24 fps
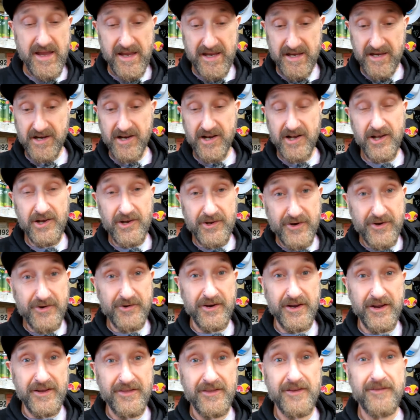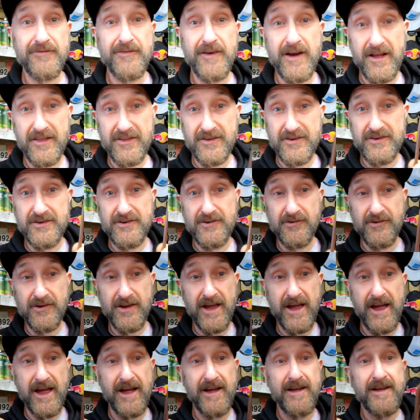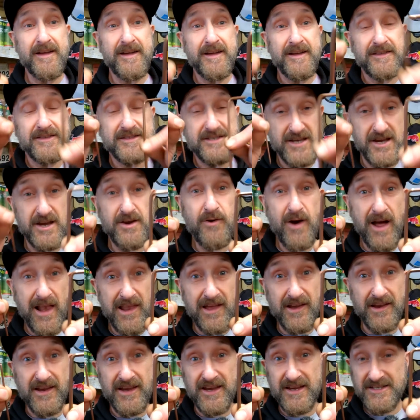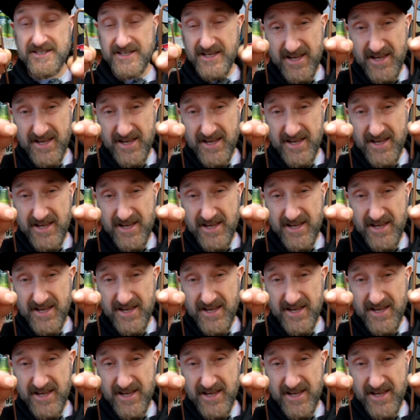including the fact that you'll get 2 Allen keys.